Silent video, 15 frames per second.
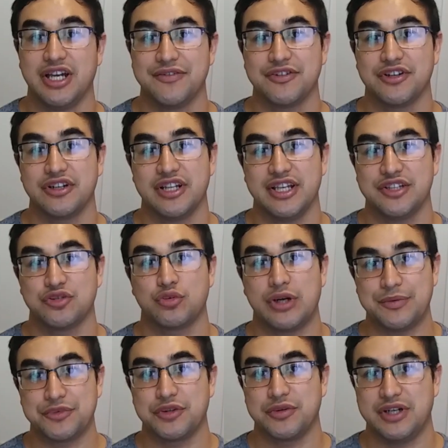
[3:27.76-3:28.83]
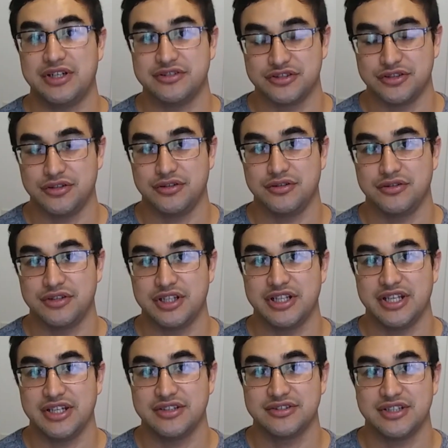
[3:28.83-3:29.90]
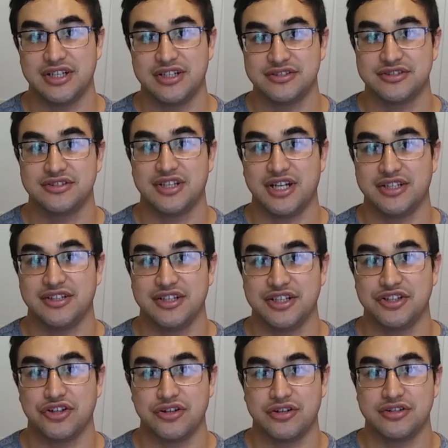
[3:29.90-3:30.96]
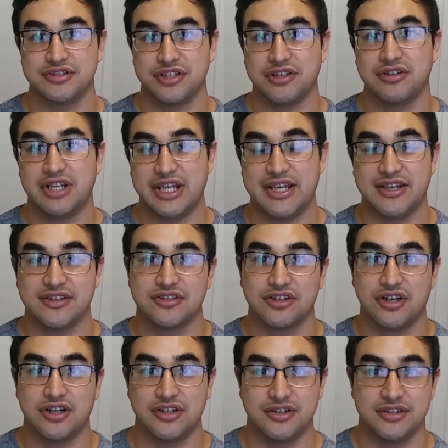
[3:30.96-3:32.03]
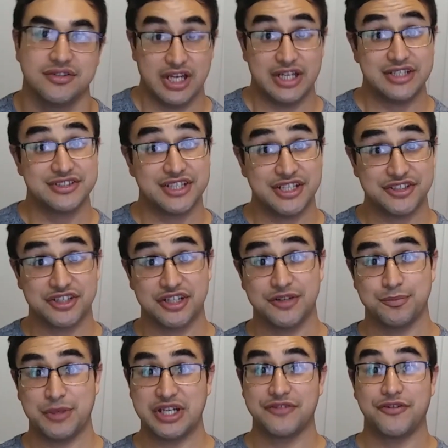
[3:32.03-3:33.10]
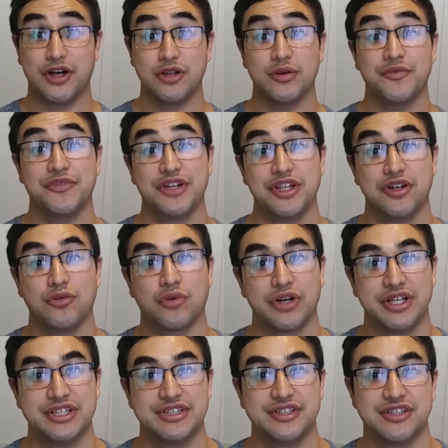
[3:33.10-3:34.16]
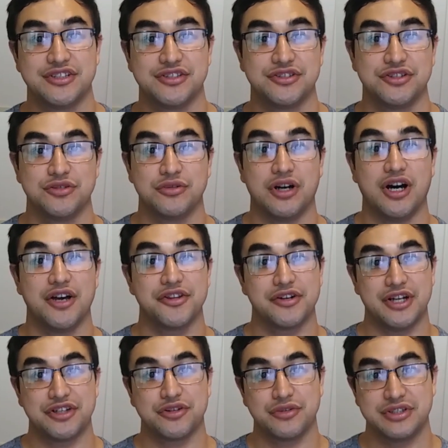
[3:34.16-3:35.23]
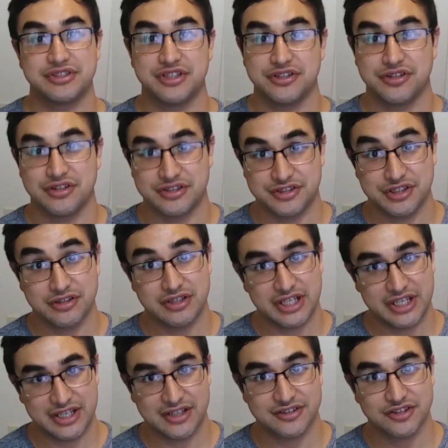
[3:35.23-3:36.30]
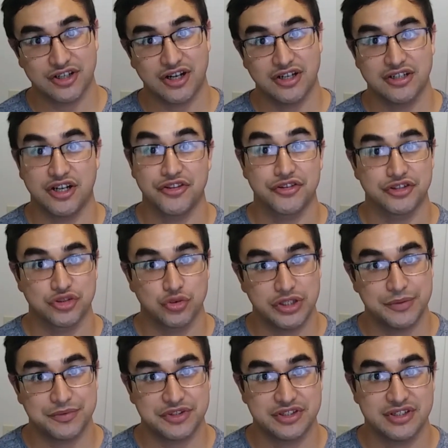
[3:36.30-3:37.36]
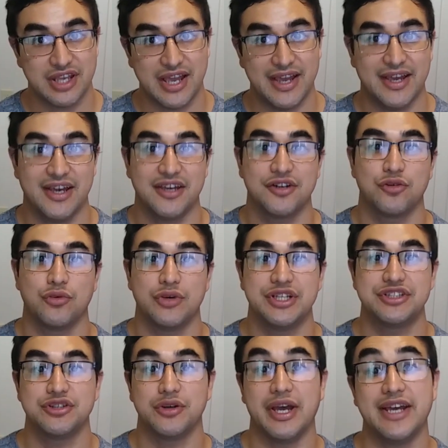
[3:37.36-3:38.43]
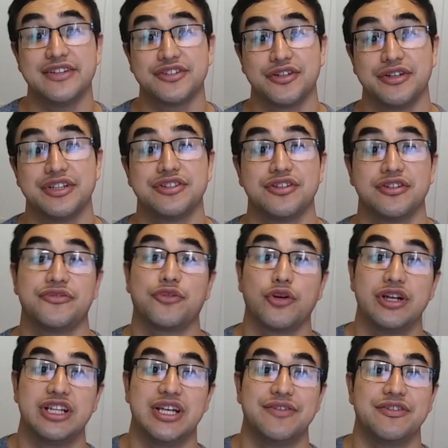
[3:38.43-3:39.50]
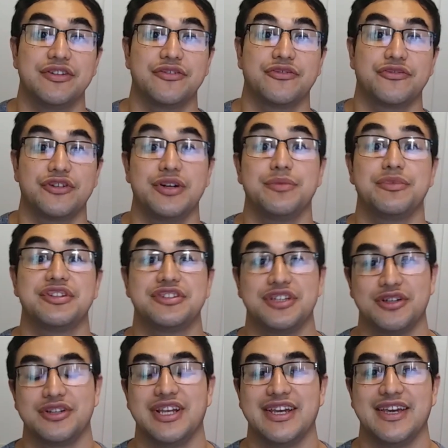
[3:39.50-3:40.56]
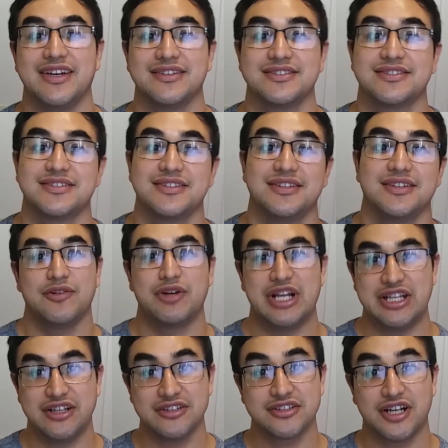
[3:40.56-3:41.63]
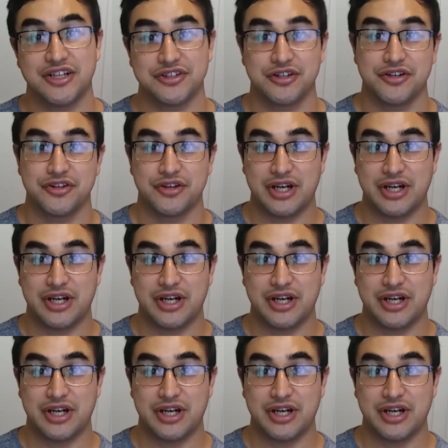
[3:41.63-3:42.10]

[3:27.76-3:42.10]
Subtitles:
have your legs wrapped around. So the legs that is not in your single leg X guard. And he said he's going to make a follow-up video where he teaches you other entries into the single leg X guard, other sweeps, and a way to enter into the 411 from the single leg X. And when I looked on there